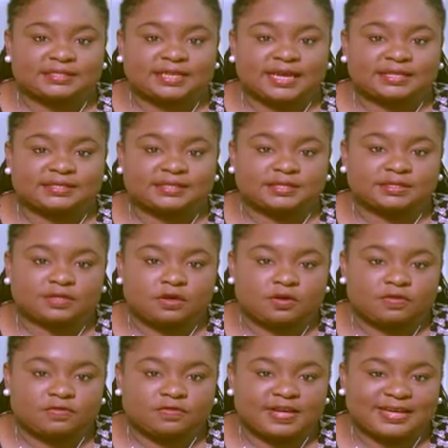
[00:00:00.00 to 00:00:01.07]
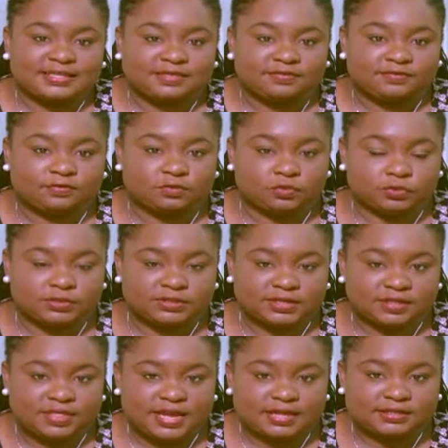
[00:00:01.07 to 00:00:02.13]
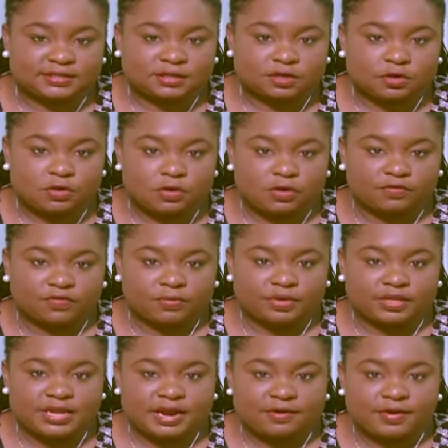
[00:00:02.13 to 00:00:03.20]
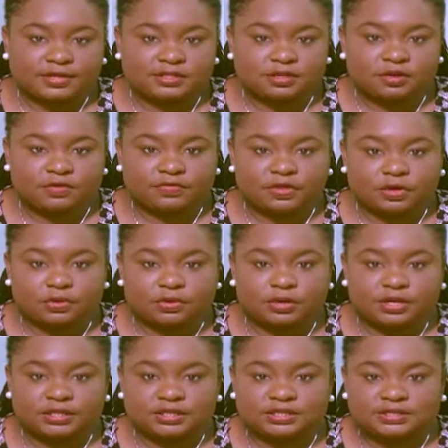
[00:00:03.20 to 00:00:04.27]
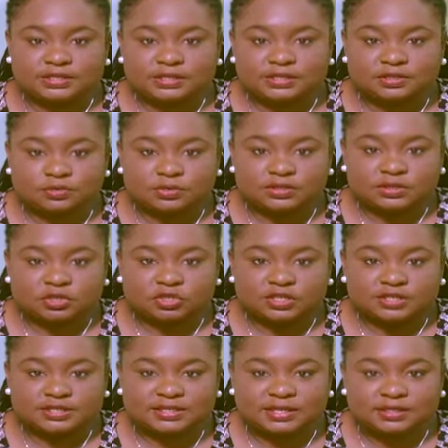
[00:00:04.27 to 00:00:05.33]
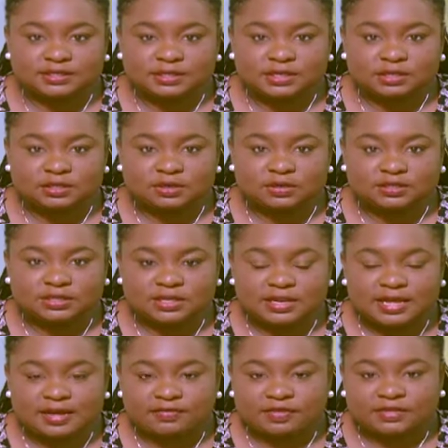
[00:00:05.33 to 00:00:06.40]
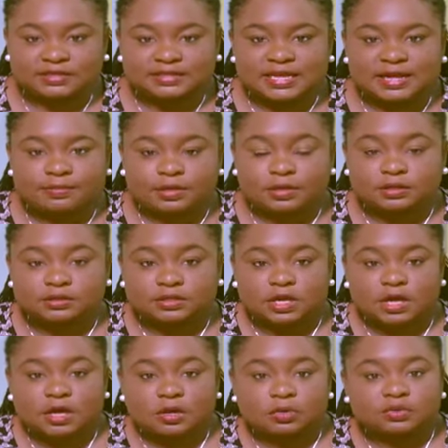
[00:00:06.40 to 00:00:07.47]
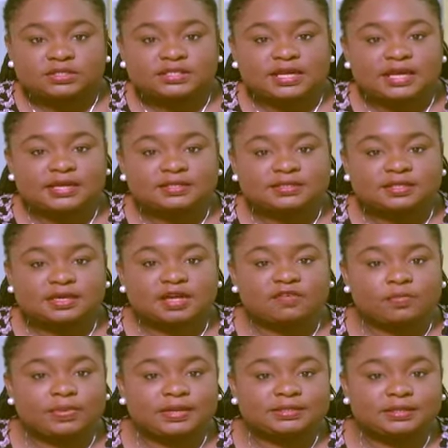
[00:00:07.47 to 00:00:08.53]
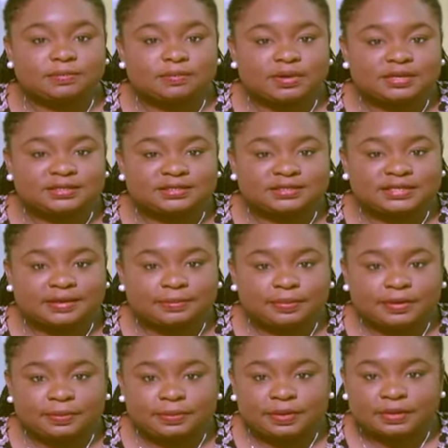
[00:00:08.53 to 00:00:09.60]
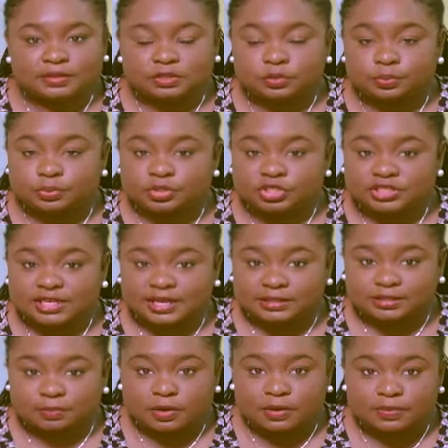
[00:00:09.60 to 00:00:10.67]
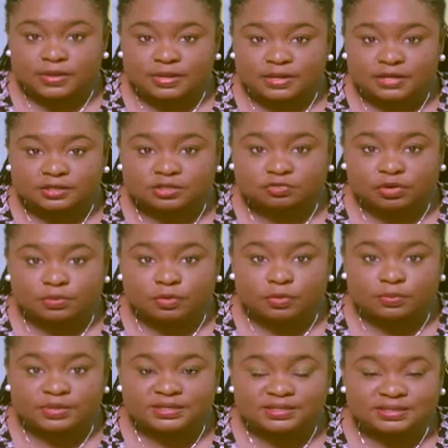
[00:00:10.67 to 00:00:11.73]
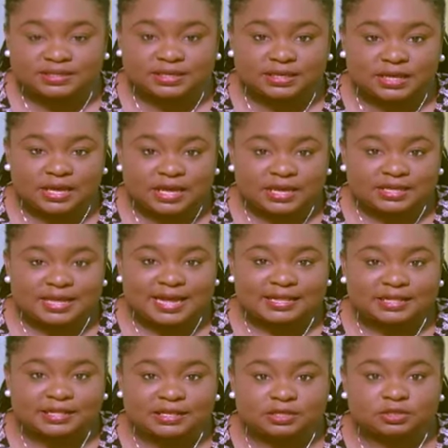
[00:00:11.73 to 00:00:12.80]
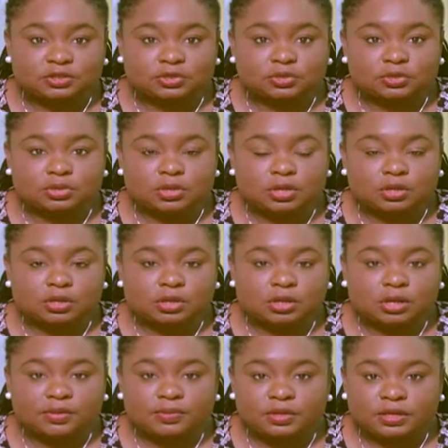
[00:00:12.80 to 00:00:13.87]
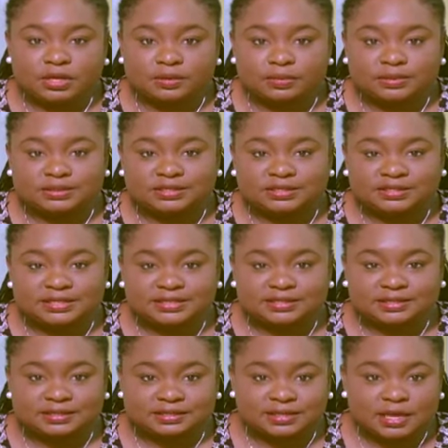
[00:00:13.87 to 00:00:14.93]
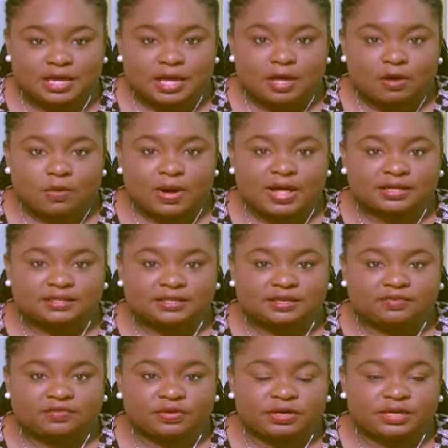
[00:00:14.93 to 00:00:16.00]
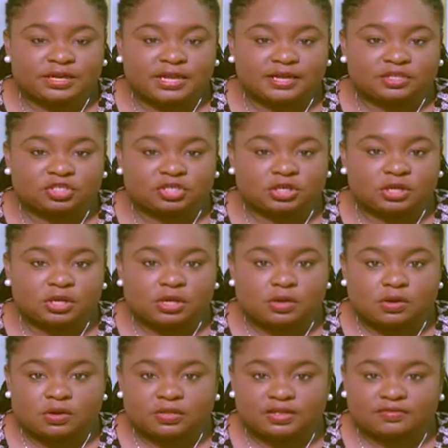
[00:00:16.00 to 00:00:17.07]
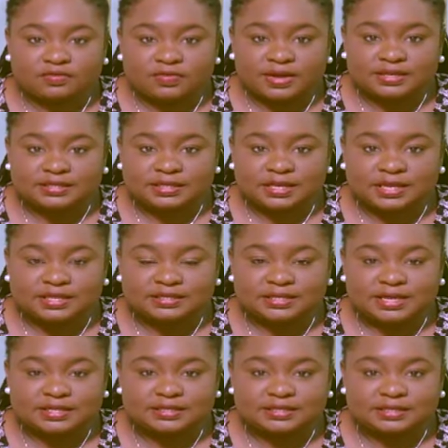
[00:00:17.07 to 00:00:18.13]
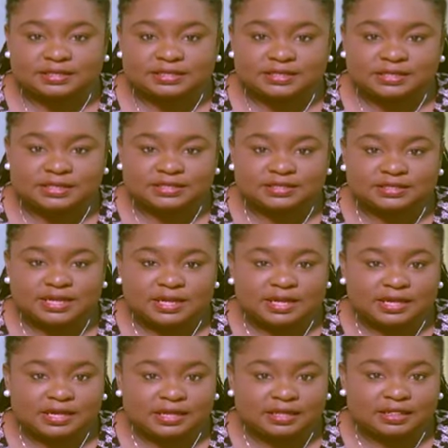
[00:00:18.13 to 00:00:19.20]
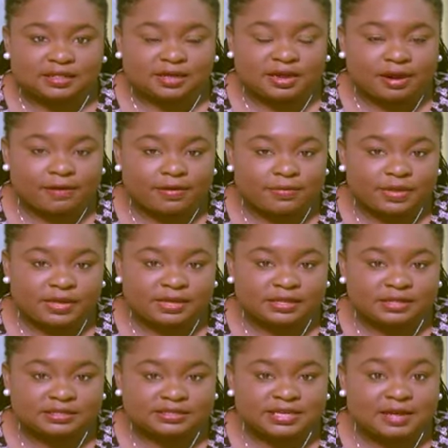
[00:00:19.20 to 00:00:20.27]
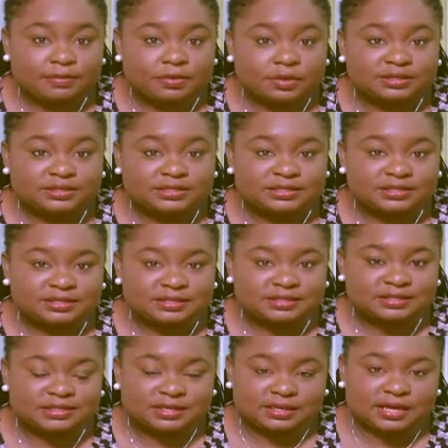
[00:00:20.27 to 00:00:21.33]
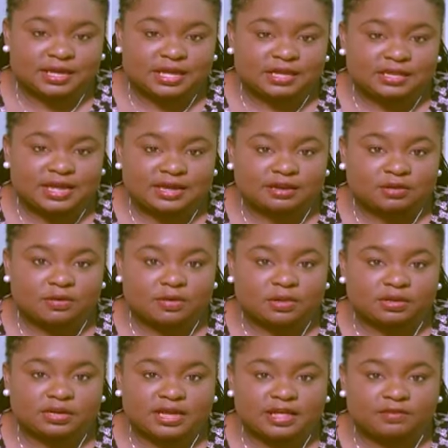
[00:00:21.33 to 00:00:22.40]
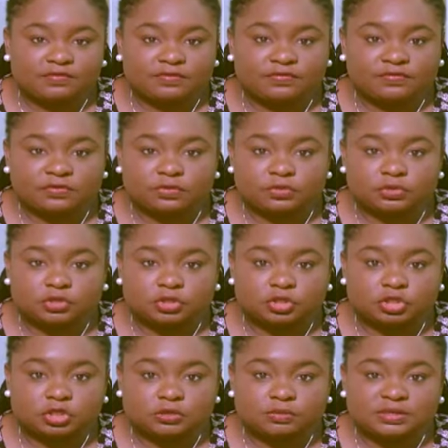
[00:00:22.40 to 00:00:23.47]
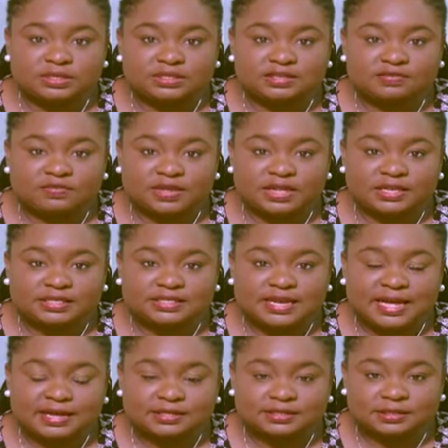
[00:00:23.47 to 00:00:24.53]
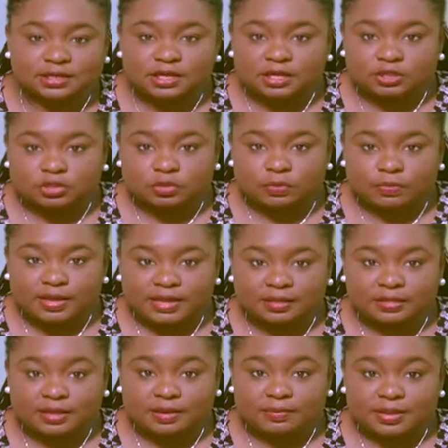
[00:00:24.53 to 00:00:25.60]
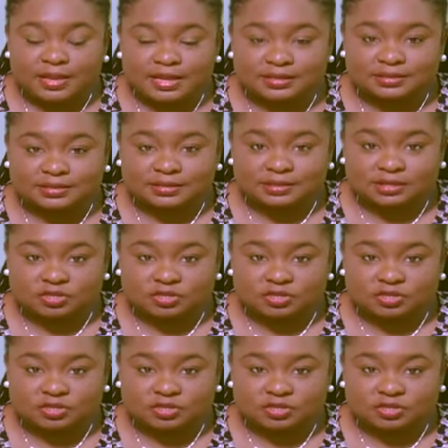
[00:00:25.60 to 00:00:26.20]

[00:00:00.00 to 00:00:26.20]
taxes on fatty foods. That's the call from the director of the Chronic Disease Research Center, Dr. Lafayette Samuels, who says the government must step up to protect Barbadians from obesity that leads to non-communicable diseases. While delivering a lecture on the fight against NCDs in the Caribbean, Samuels insisted that all unhealthy foods should be severely taxed to make them less